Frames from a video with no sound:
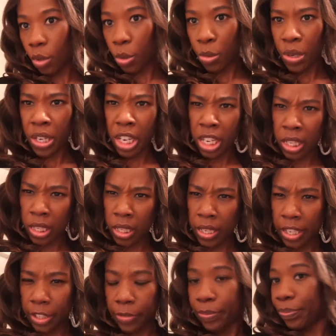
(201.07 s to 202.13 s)
Pretty
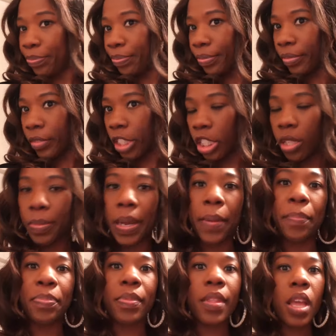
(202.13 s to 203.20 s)
clear, just
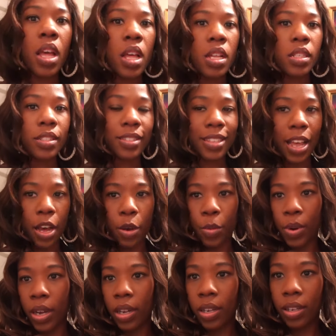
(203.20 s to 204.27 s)
about.
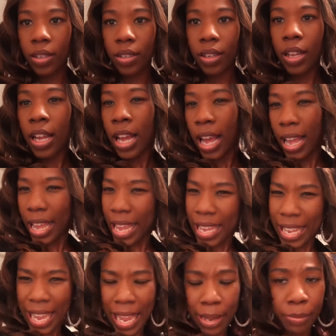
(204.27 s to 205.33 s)
So
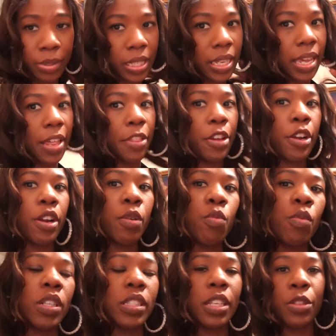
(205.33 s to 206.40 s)
it came together.
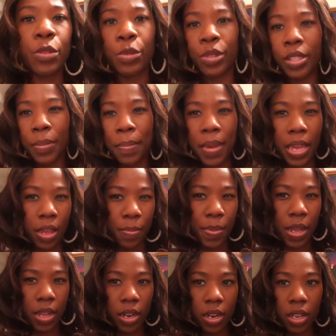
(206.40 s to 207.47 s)
Once I threw some makeup
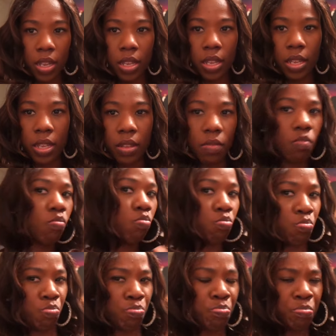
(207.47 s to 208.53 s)
on, it
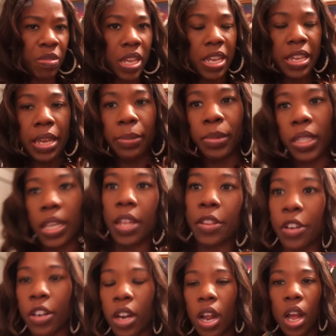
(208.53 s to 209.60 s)
it came
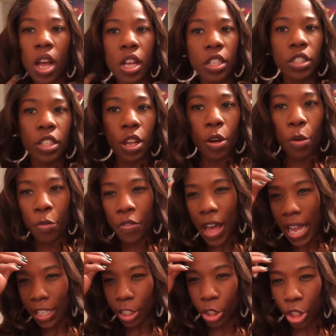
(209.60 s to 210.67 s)
together. So
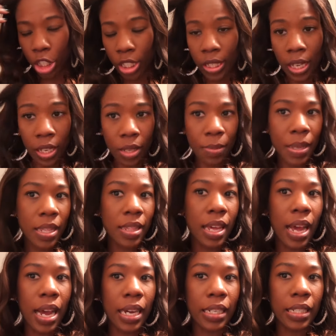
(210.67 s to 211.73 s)
that's just telling me
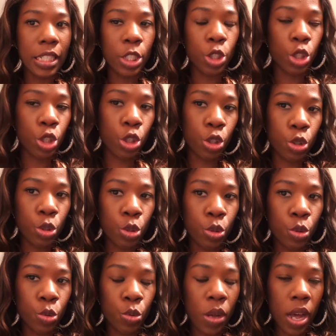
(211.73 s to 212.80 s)
that I need
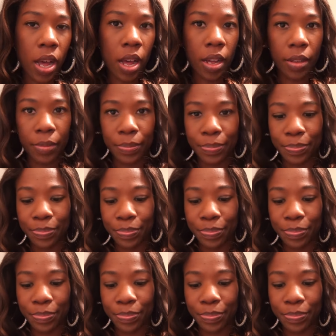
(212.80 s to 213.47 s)
to, um,